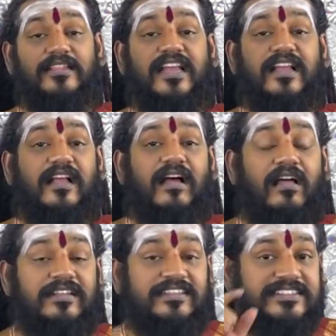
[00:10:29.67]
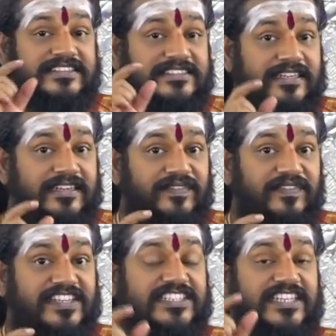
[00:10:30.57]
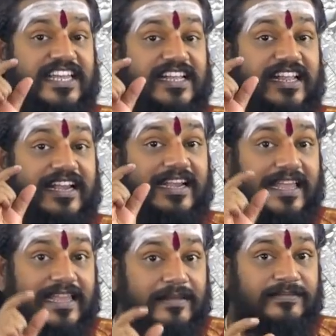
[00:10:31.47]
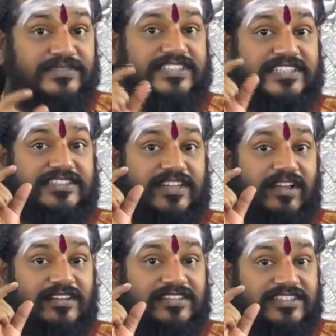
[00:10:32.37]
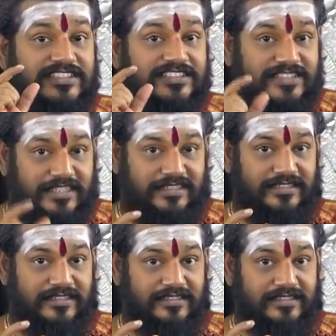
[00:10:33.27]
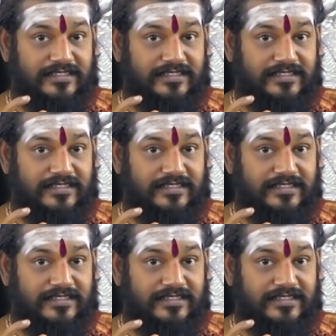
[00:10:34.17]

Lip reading: the constant which he claims as constant